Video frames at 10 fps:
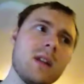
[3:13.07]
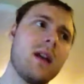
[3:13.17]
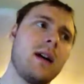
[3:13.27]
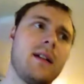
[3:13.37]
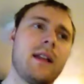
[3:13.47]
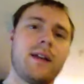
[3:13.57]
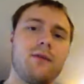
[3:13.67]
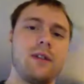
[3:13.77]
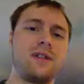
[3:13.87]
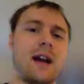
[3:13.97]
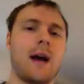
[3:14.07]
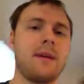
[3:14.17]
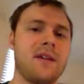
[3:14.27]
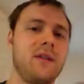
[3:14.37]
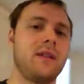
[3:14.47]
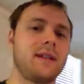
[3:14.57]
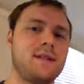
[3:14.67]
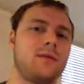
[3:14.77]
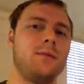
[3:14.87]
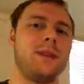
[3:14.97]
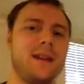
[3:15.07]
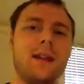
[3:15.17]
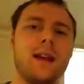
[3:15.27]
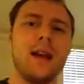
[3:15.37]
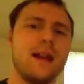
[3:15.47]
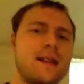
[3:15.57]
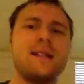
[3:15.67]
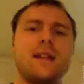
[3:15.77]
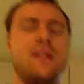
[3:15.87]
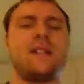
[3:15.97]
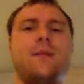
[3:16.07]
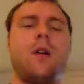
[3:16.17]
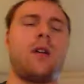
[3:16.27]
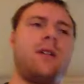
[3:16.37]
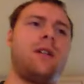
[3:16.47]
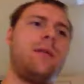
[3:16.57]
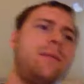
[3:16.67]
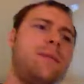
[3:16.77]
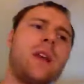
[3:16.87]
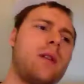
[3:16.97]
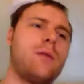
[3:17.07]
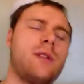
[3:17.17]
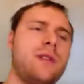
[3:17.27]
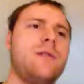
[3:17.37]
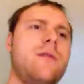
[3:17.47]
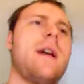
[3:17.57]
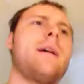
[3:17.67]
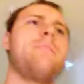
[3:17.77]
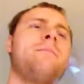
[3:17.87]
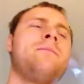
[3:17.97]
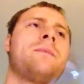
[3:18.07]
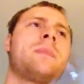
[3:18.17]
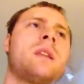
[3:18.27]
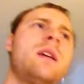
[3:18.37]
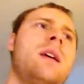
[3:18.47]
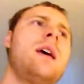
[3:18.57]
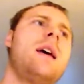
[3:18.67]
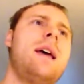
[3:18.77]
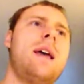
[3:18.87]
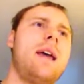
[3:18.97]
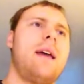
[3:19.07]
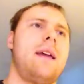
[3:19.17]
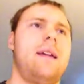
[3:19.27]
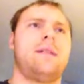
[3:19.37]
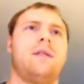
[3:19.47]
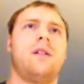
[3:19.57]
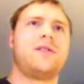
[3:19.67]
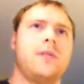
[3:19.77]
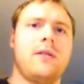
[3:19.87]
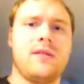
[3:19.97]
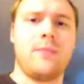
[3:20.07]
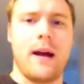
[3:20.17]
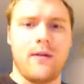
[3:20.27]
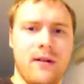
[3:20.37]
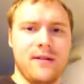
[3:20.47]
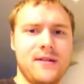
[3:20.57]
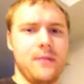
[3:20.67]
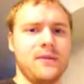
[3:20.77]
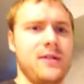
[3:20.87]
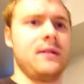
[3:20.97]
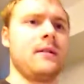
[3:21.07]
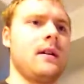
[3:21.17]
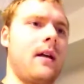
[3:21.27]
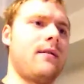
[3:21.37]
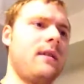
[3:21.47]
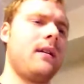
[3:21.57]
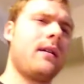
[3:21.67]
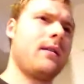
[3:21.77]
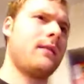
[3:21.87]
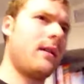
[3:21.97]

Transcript: like real top heavy thanks to a big CRT monitor. I don't want to do that. And also because of power consumption, I think,